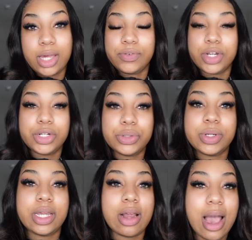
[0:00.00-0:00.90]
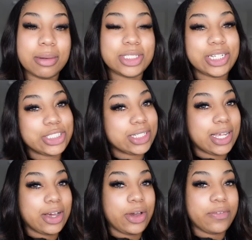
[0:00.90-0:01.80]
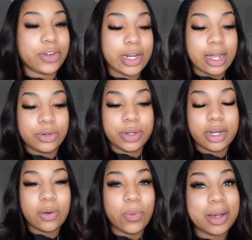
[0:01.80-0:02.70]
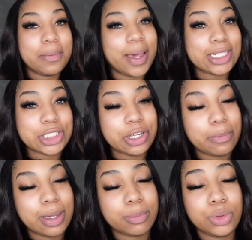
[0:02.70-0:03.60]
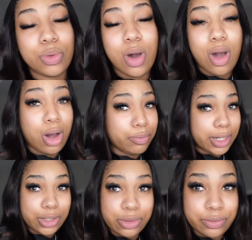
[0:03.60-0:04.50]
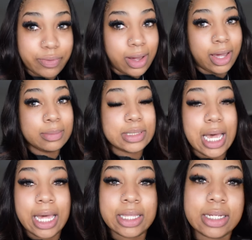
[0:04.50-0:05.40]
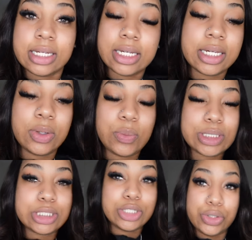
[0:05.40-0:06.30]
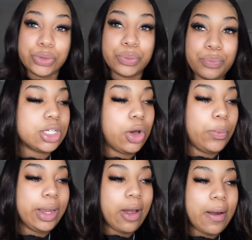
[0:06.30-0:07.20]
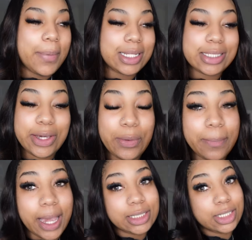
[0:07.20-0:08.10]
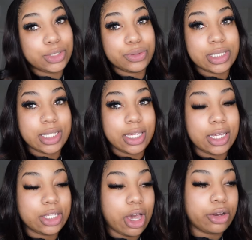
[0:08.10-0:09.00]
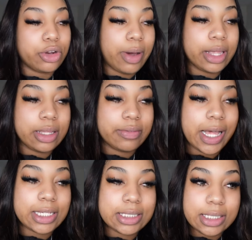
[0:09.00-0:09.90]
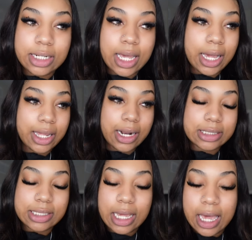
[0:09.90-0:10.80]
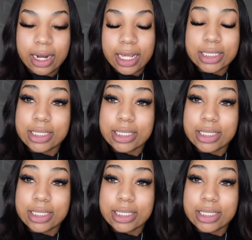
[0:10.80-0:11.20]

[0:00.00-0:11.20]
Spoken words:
If you're new here, I'm Shay Chanel. If you're not new here, welcome back, Chanel babe. You already know the vibes. I look good. What's new? So we are about to go back to Houston. Y'all know I love that city. I cannot stay out of that